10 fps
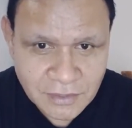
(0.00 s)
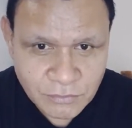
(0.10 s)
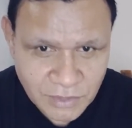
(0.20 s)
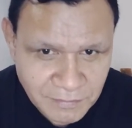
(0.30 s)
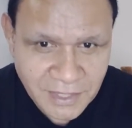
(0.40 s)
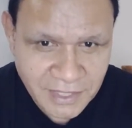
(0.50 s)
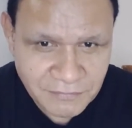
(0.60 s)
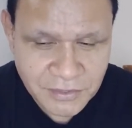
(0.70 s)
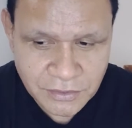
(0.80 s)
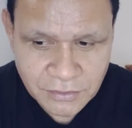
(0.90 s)
We believe
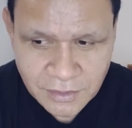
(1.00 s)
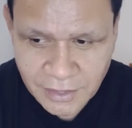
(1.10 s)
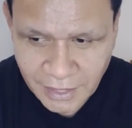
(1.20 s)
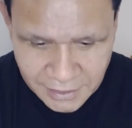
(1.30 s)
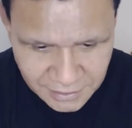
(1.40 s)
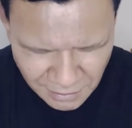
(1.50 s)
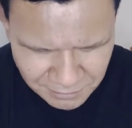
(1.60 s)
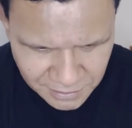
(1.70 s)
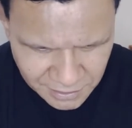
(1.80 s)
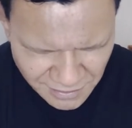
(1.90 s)
in you. And
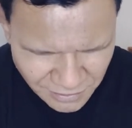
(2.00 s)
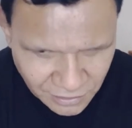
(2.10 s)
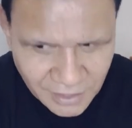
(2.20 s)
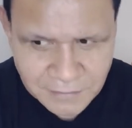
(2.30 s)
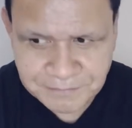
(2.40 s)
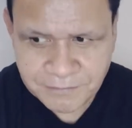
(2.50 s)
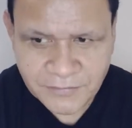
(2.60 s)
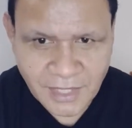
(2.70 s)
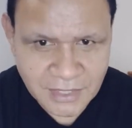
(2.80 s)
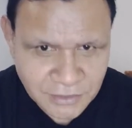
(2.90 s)
number nine,
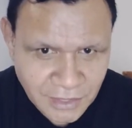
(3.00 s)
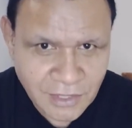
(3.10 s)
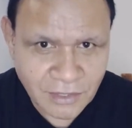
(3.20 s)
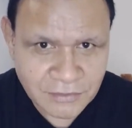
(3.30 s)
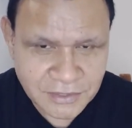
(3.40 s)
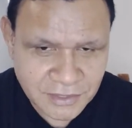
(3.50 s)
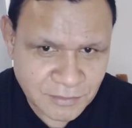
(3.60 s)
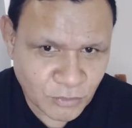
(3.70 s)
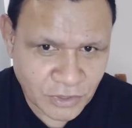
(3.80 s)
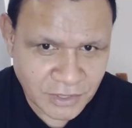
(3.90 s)
as I close this
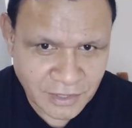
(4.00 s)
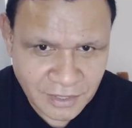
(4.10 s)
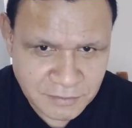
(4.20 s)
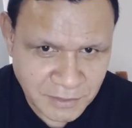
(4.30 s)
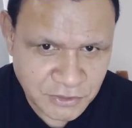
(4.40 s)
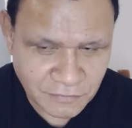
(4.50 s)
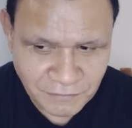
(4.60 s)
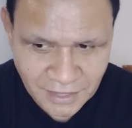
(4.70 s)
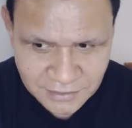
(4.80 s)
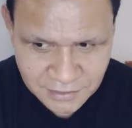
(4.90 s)
morning on our special
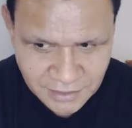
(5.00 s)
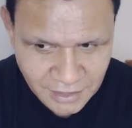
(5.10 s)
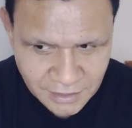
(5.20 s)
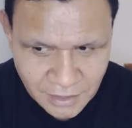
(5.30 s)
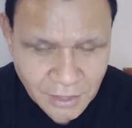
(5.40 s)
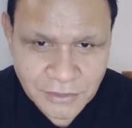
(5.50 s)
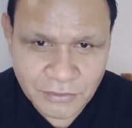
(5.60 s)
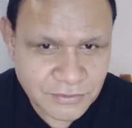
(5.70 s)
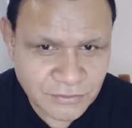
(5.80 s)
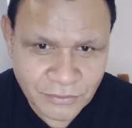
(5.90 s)
Father's Day, your
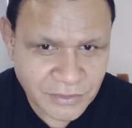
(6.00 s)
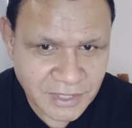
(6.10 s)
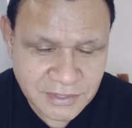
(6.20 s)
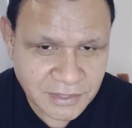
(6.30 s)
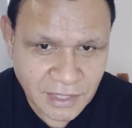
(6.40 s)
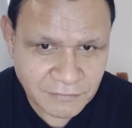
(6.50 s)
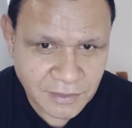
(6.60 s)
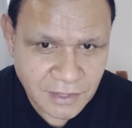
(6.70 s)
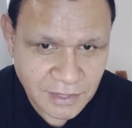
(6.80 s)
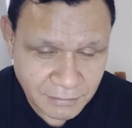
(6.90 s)
story isn't over.
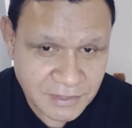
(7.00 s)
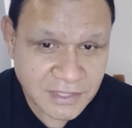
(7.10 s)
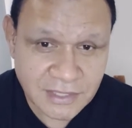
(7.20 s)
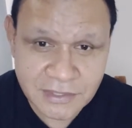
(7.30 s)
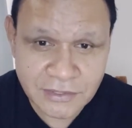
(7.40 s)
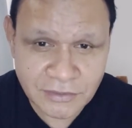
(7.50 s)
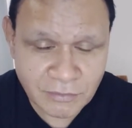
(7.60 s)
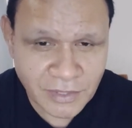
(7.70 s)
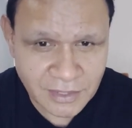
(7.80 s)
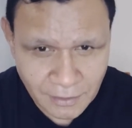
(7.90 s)
Let me say this to you,
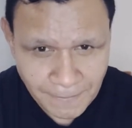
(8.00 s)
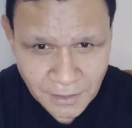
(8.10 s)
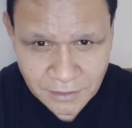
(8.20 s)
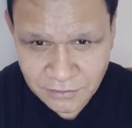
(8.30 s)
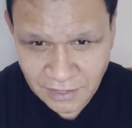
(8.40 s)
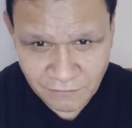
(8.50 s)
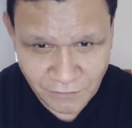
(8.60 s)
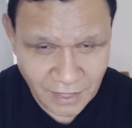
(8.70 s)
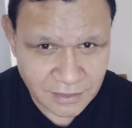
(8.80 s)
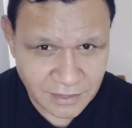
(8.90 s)
brother, to that
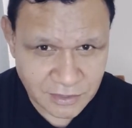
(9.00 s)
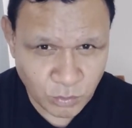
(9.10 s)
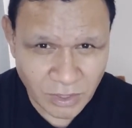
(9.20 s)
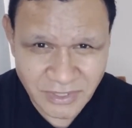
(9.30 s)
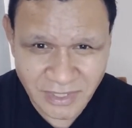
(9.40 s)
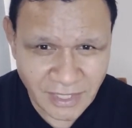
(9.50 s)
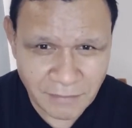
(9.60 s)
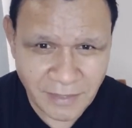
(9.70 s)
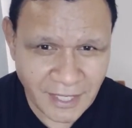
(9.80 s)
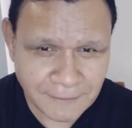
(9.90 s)
father that's watching, that
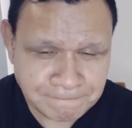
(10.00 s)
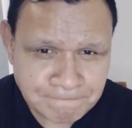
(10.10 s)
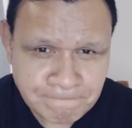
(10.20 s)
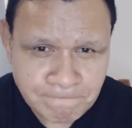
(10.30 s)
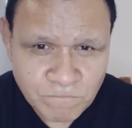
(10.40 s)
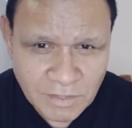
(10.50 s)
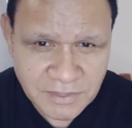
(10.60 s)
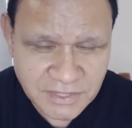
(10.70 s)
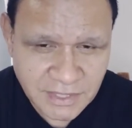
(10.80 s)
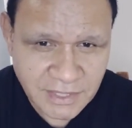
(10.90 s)
man in
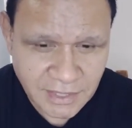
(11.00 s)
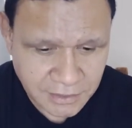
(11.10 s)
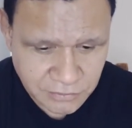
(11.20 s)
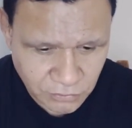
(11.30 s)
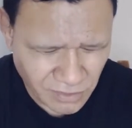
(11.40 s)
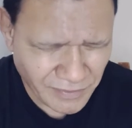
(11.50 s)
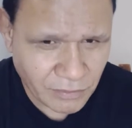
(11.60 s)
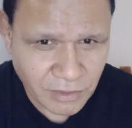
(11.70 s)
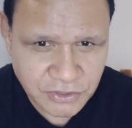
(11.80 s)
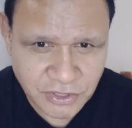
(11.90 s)
particular, to all of our
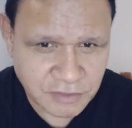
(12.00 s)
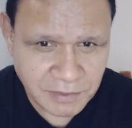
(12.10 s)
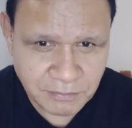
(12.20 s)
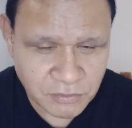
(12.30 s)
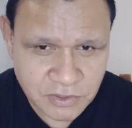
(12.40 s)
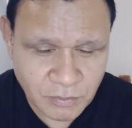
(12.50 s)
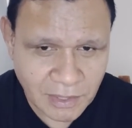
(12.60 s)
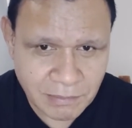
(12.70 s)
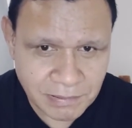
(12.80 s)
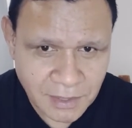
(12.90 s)
Rock Church people as well.